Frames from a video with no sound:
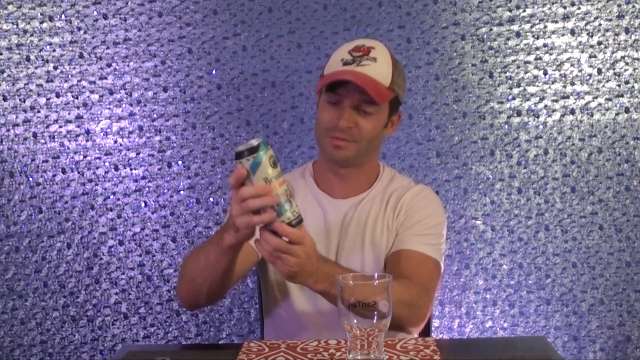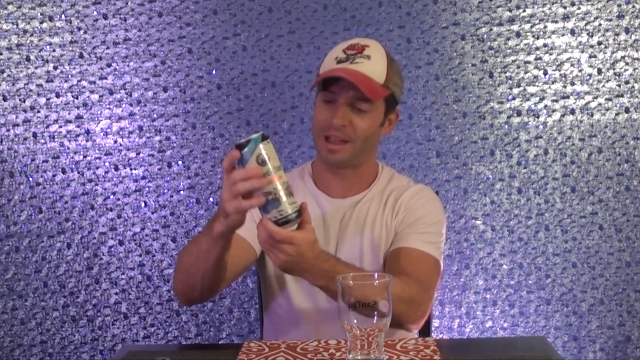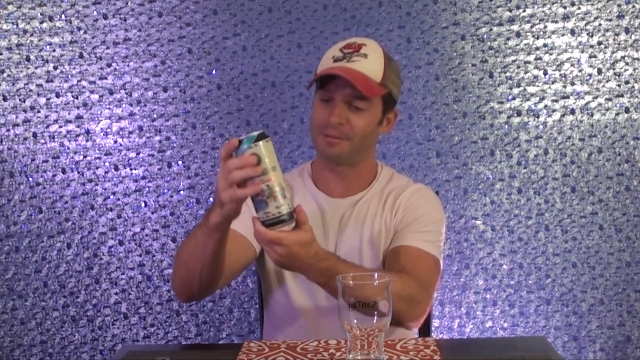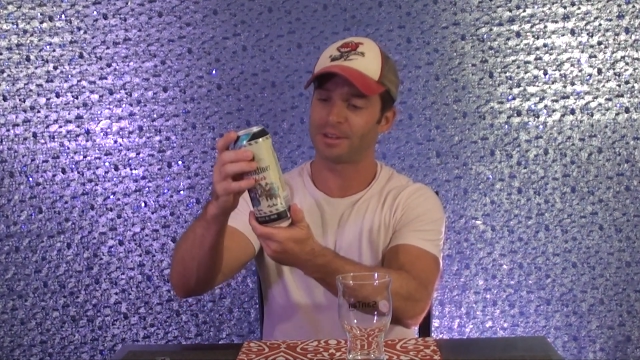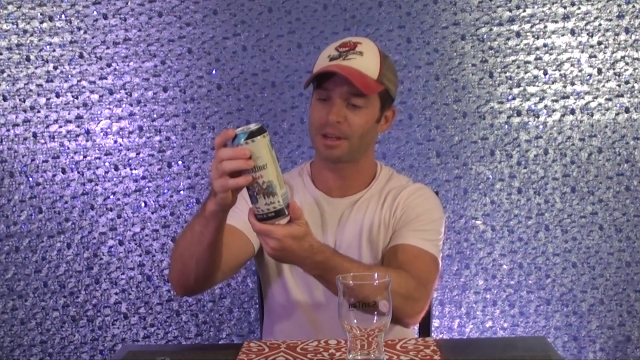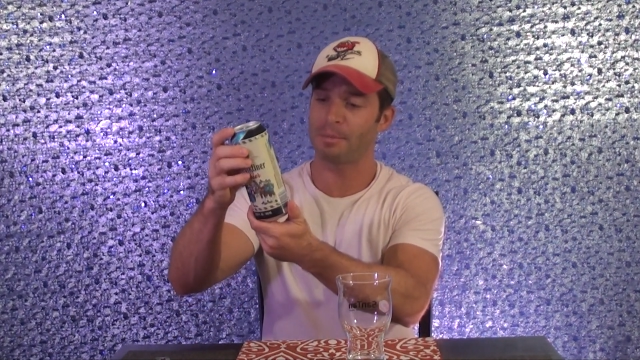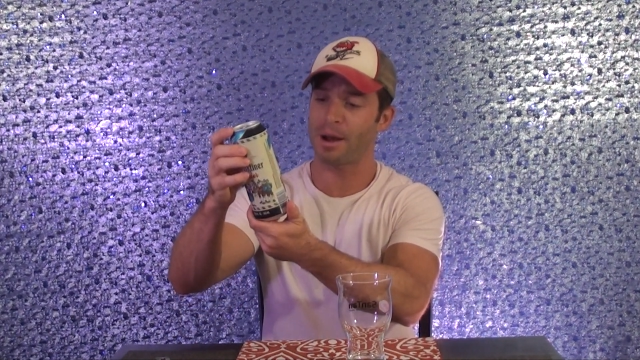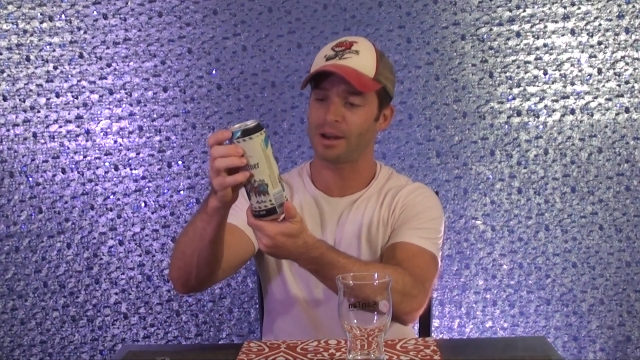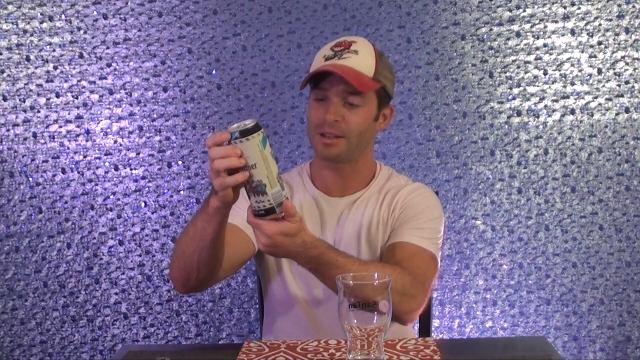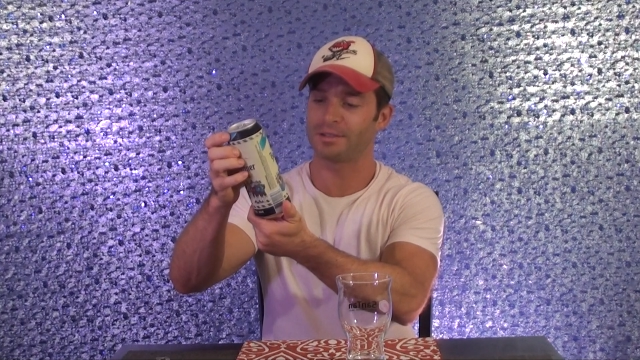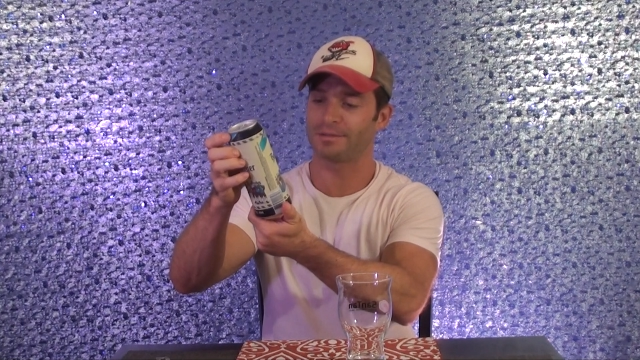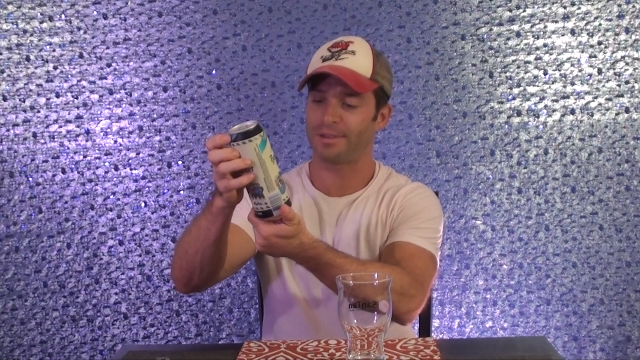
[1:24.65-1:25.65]
Everything
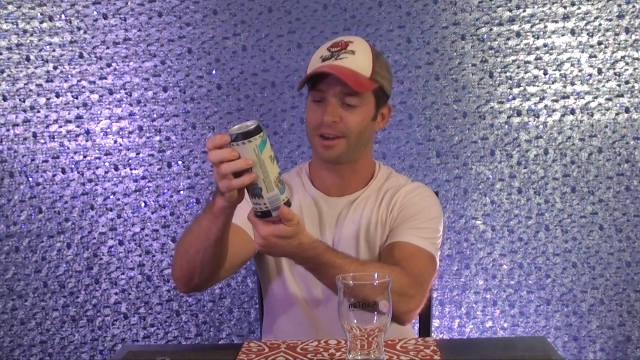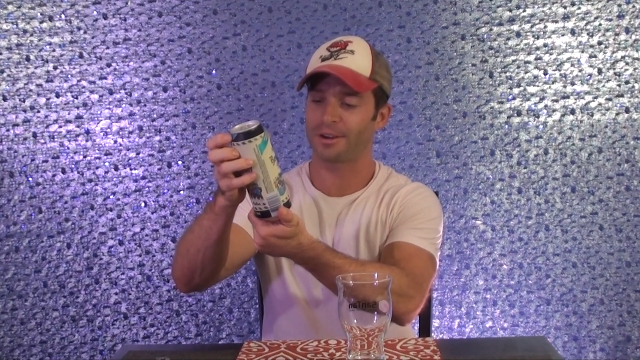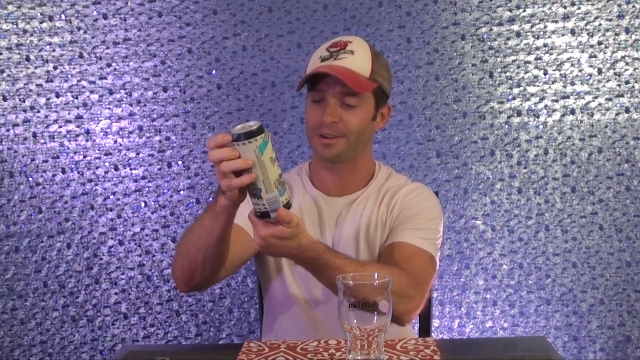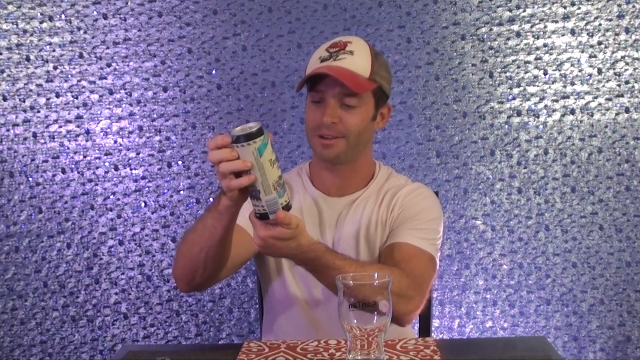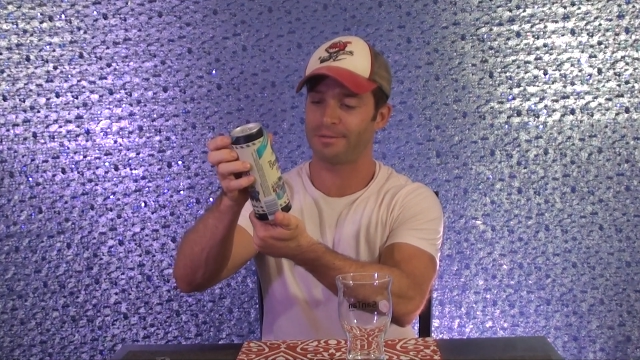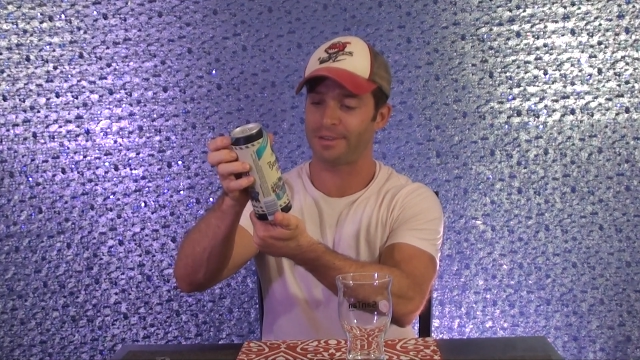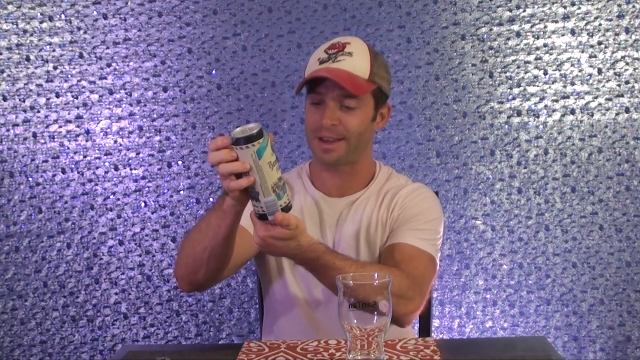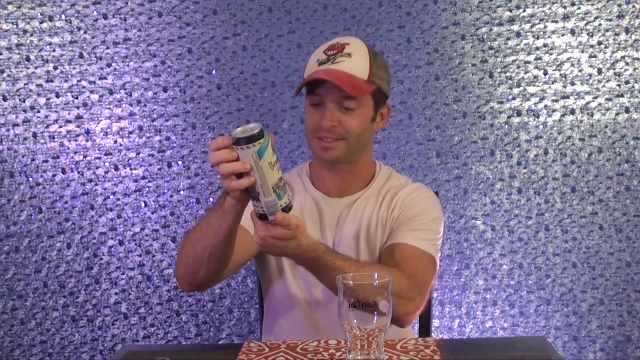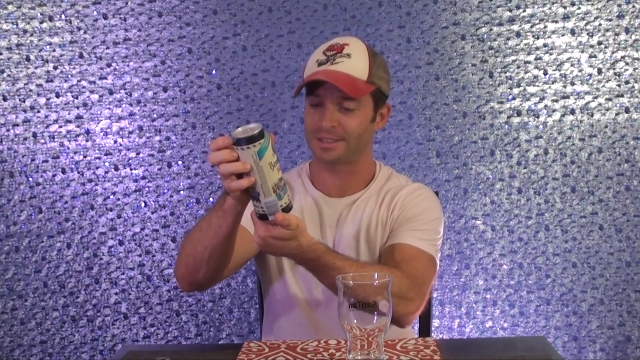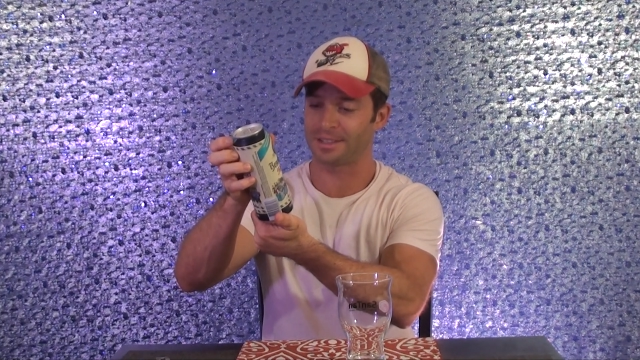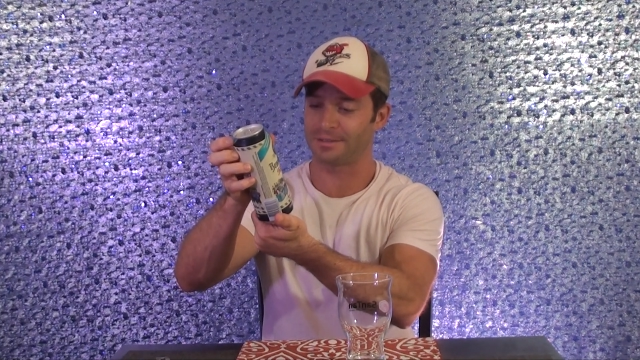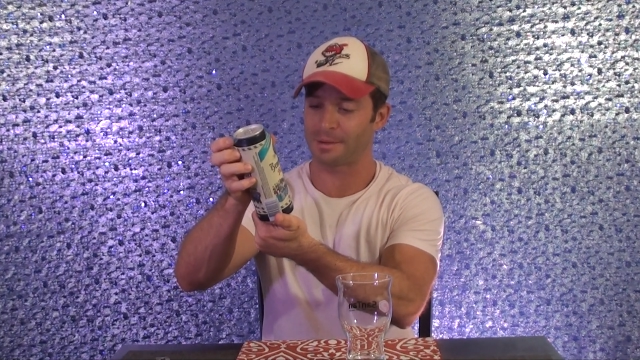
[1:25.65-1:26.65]
about it is very
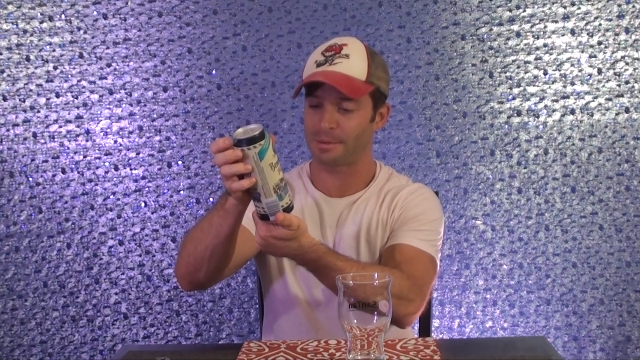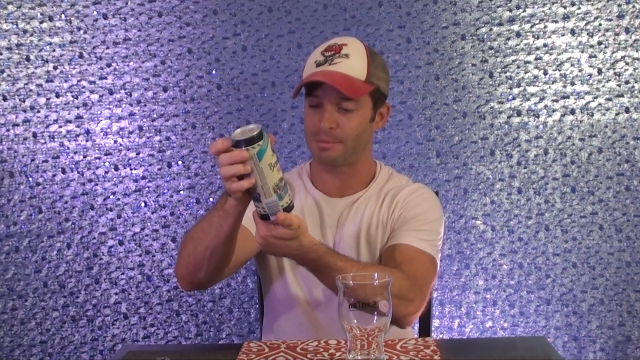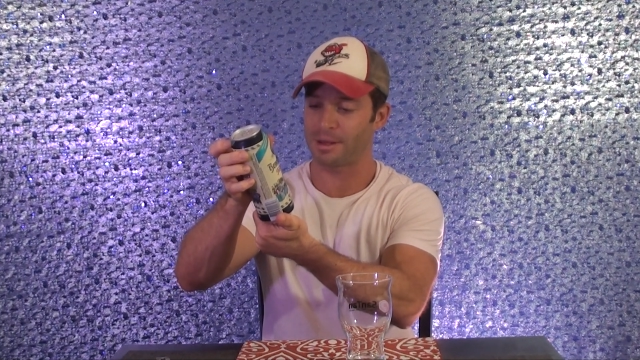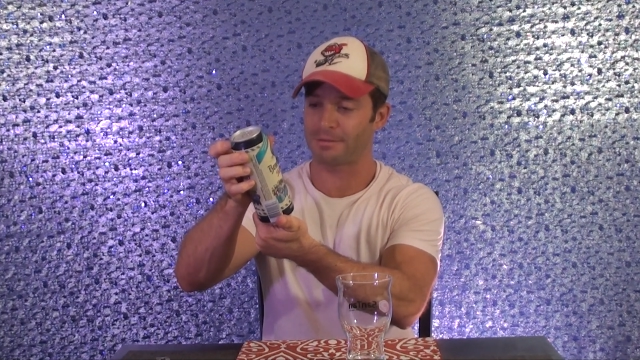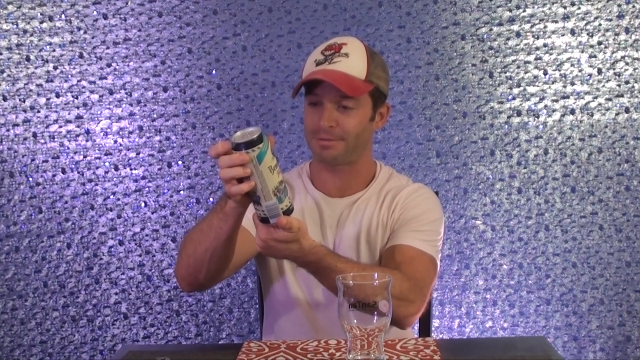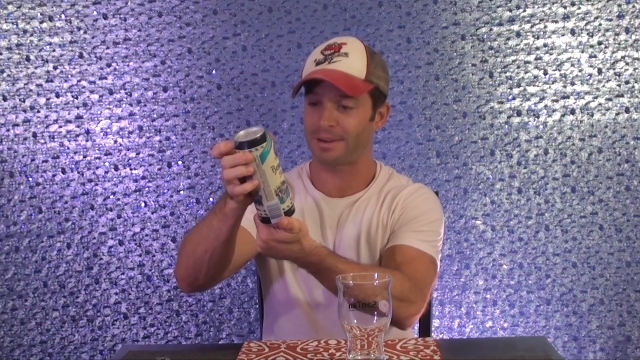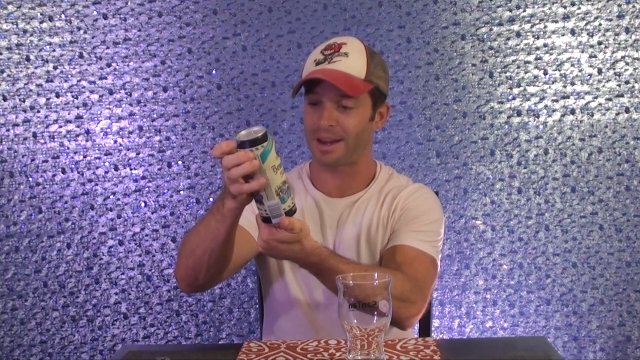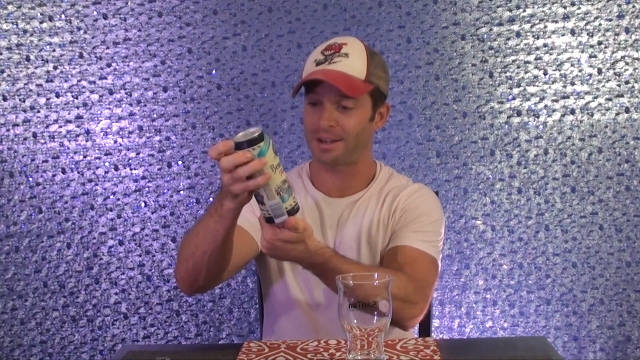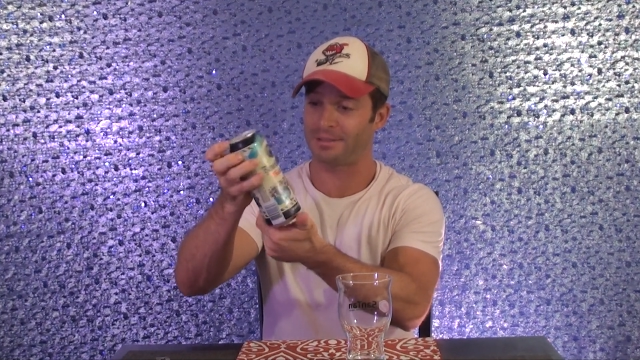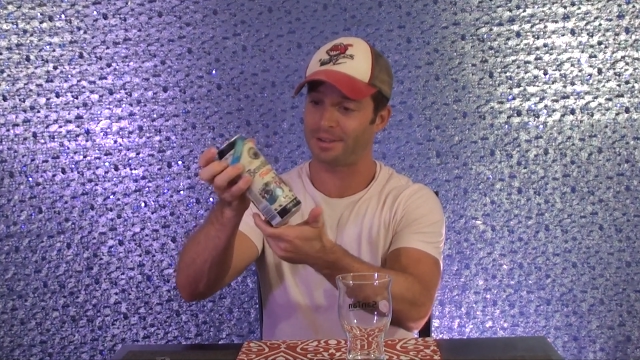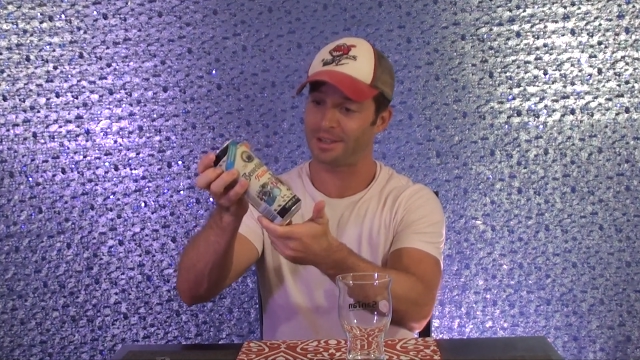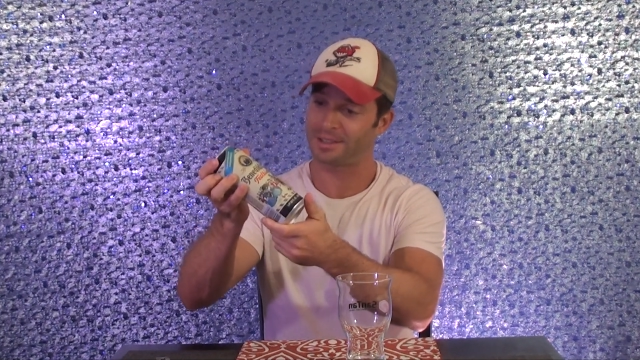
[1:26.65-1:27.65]
festive. I'm a big
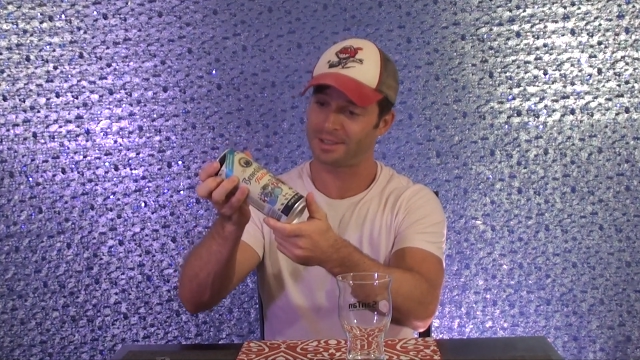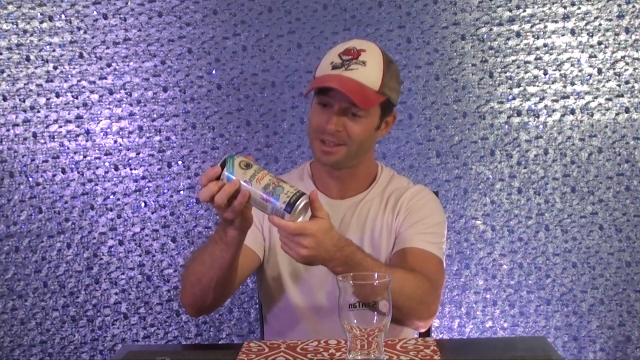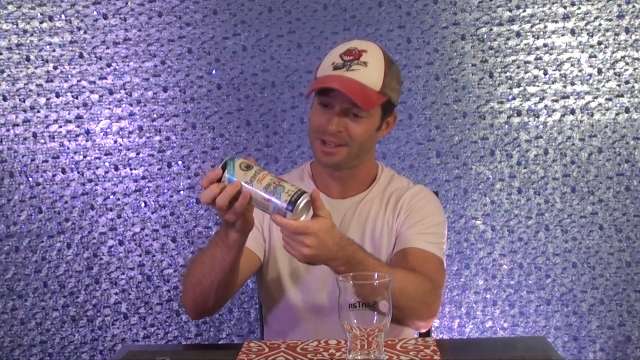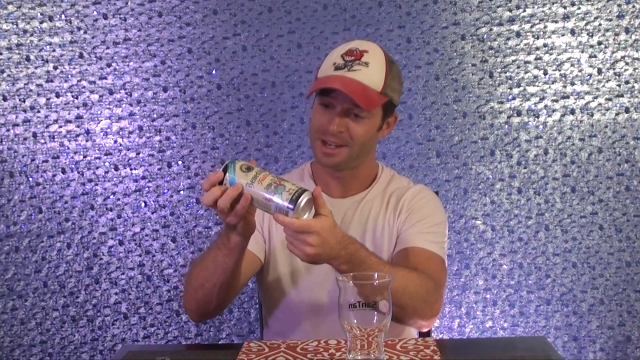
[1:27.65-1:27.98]
fan of it.